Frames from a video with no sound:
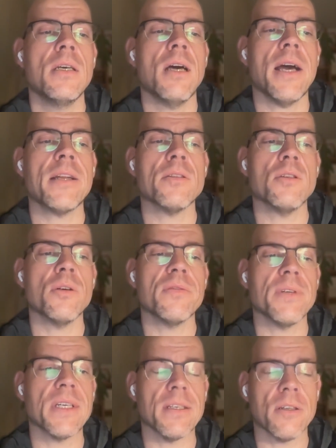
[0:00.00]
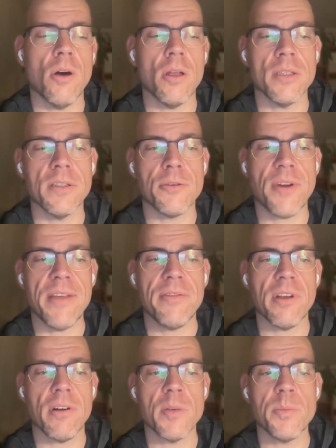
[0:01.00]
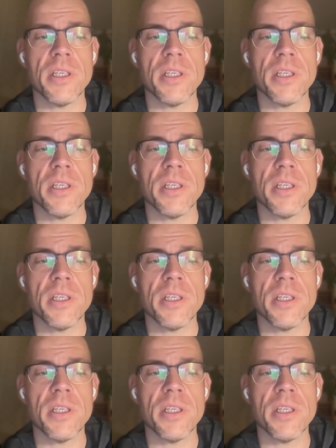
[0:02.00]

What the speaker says: I don't know if we can call it a graveyard,